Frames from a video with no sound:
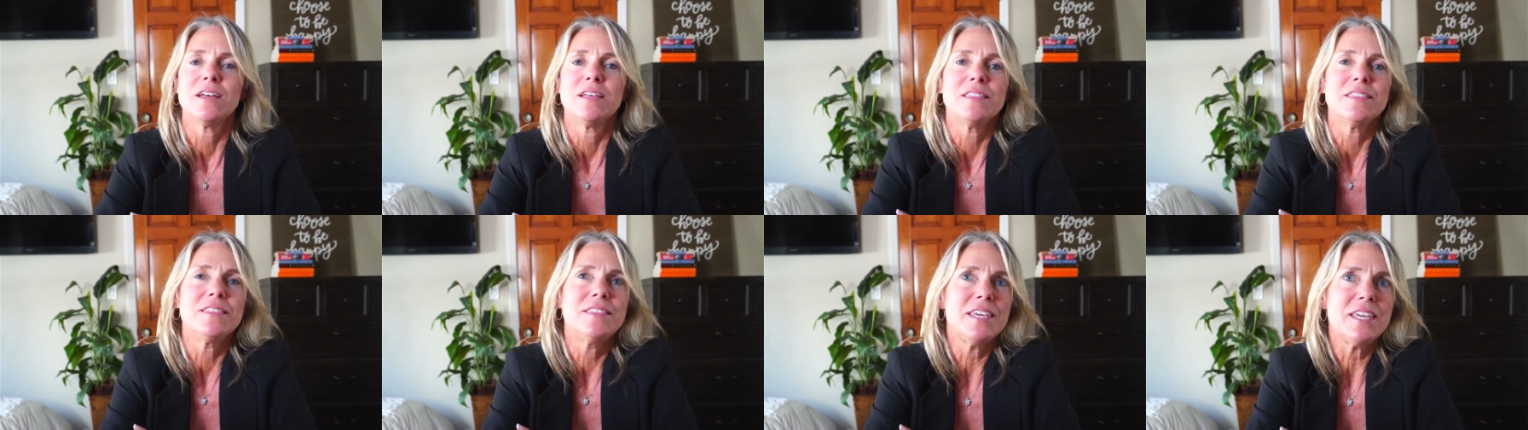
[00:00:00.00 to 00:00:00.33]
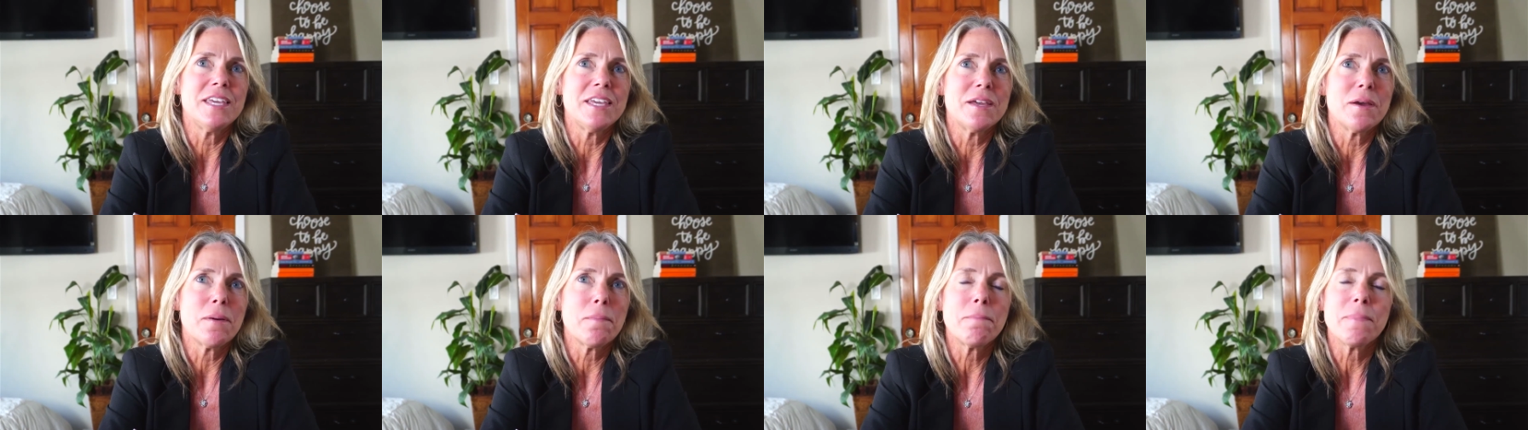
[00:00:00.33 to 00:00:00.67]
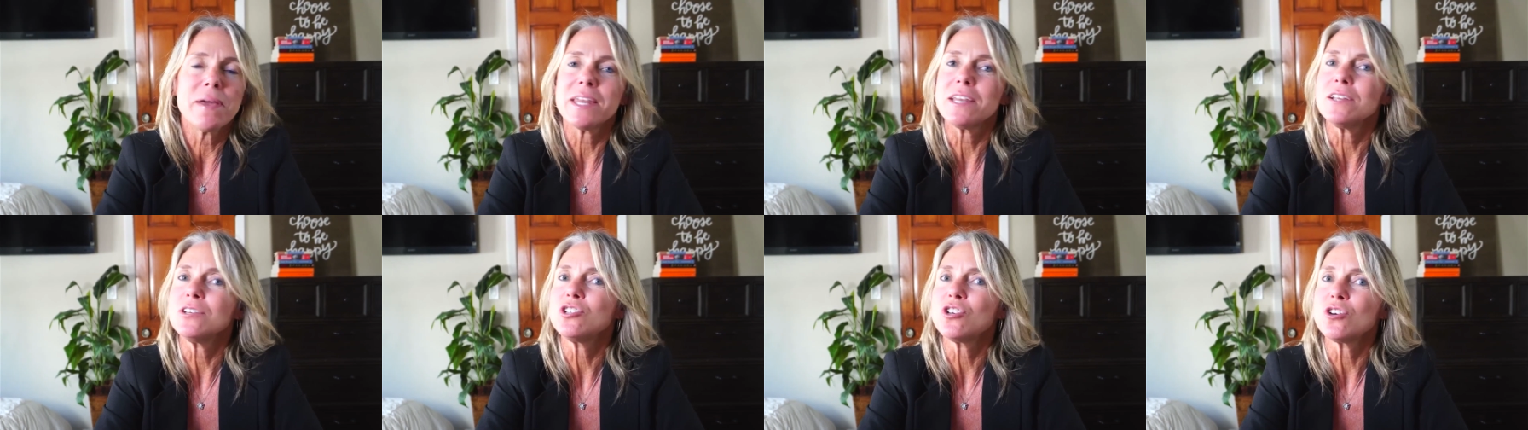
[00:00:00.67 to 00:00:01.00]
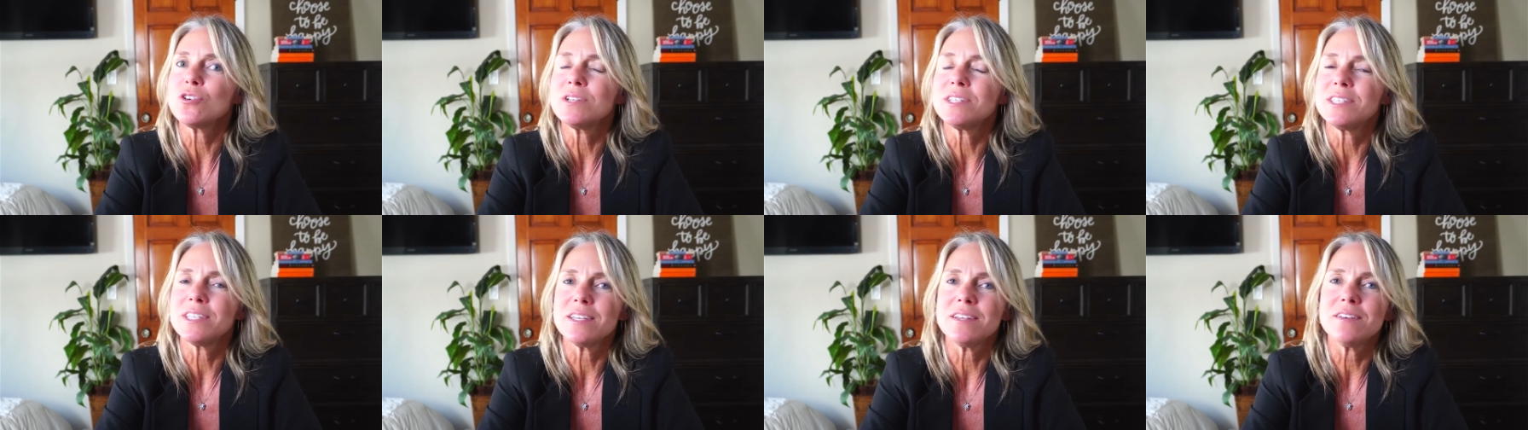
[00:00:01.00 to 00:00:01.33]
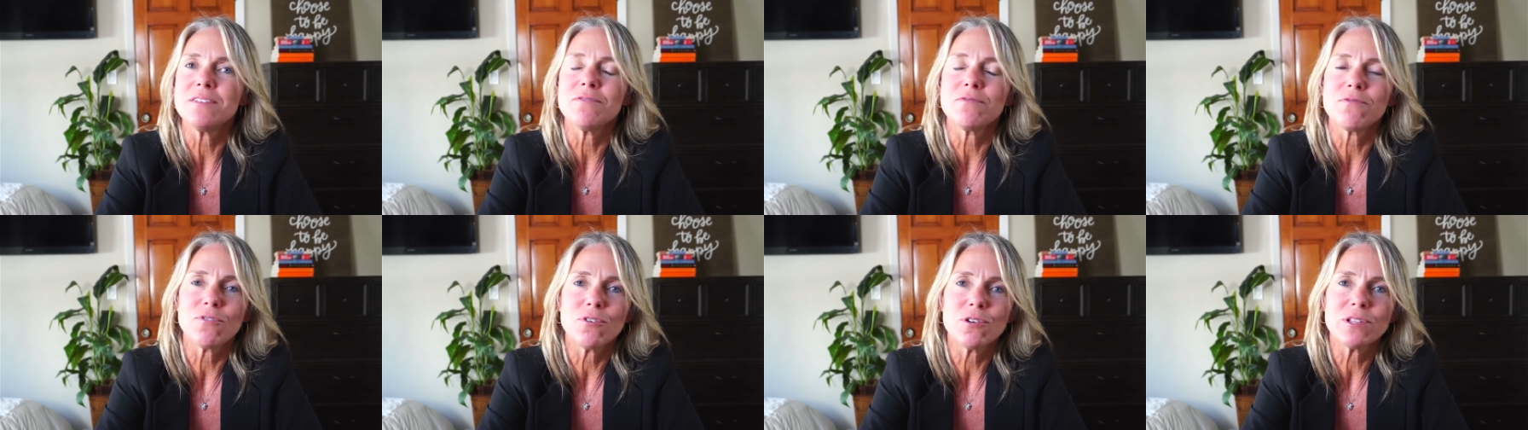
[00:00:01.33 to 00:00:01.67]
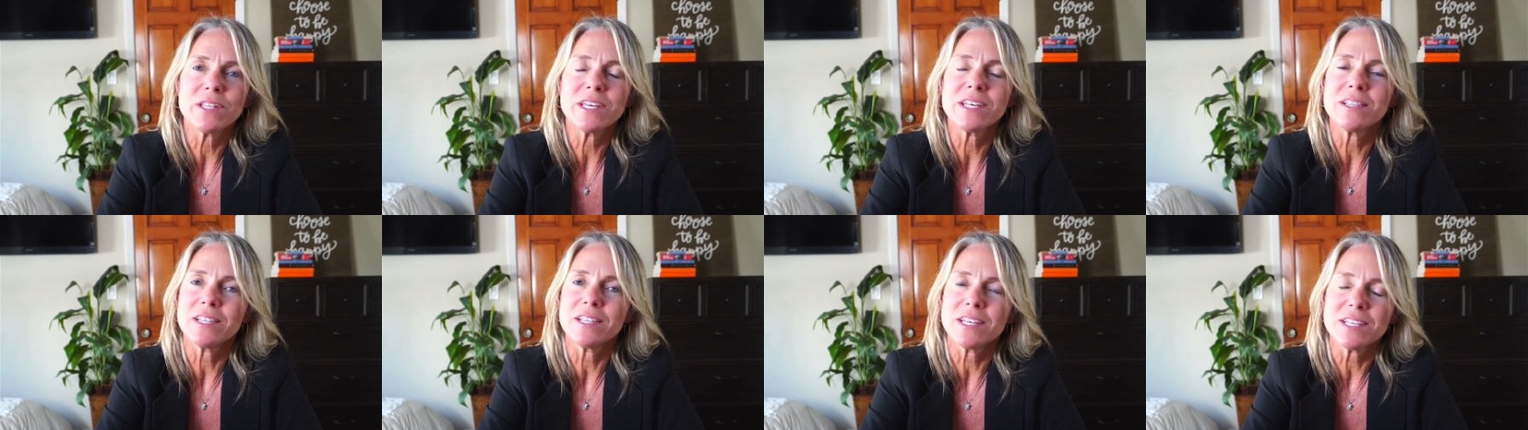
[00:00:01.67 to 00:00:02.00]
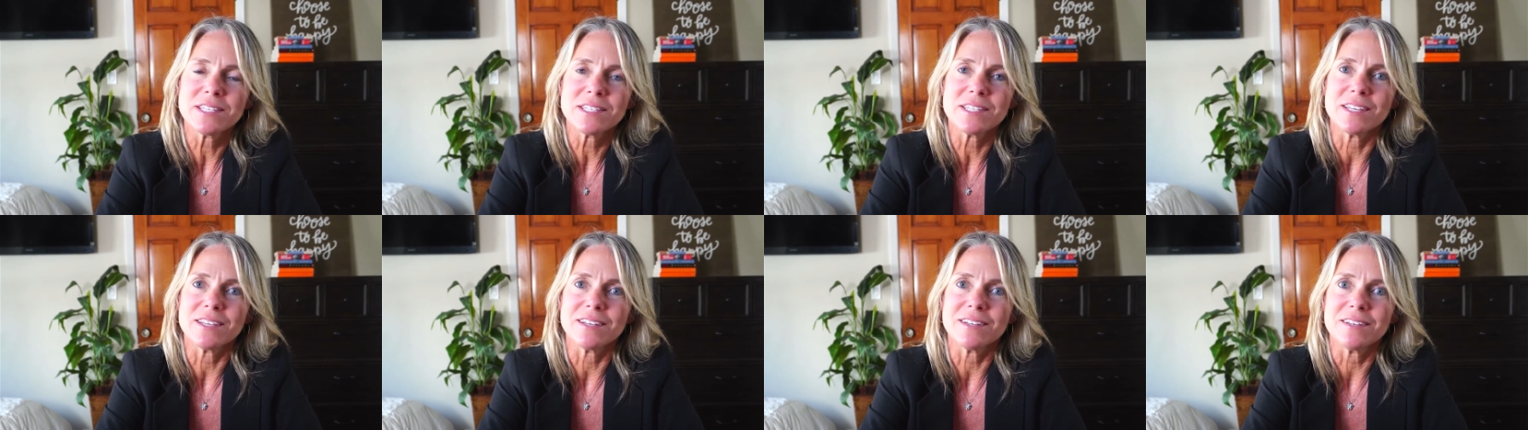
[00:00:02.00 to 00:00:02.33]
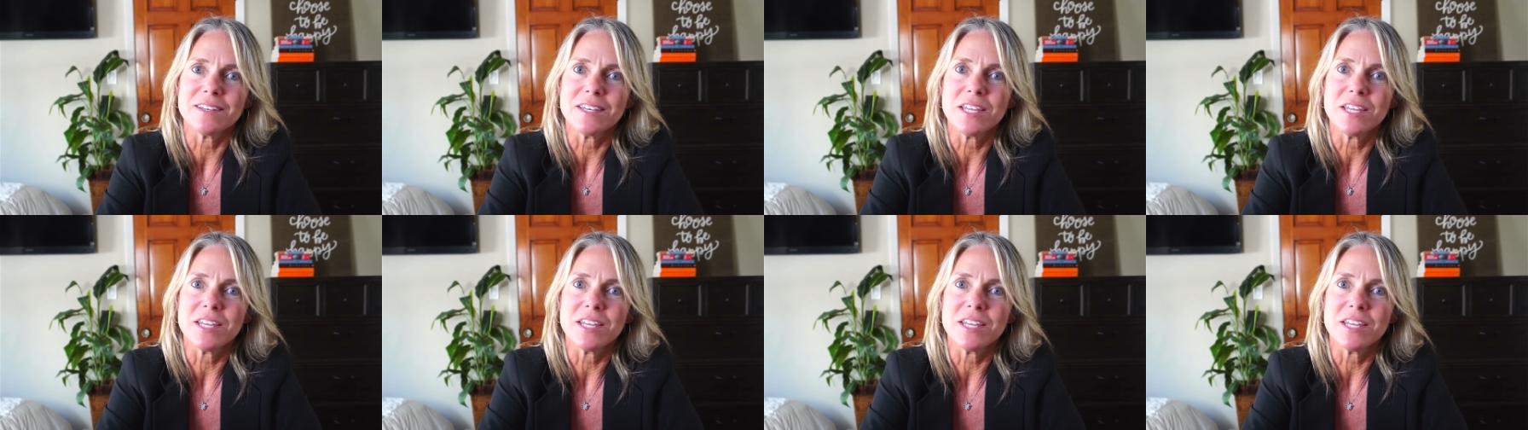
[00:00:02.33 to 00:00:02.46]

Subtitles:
The manager didn't fully listen.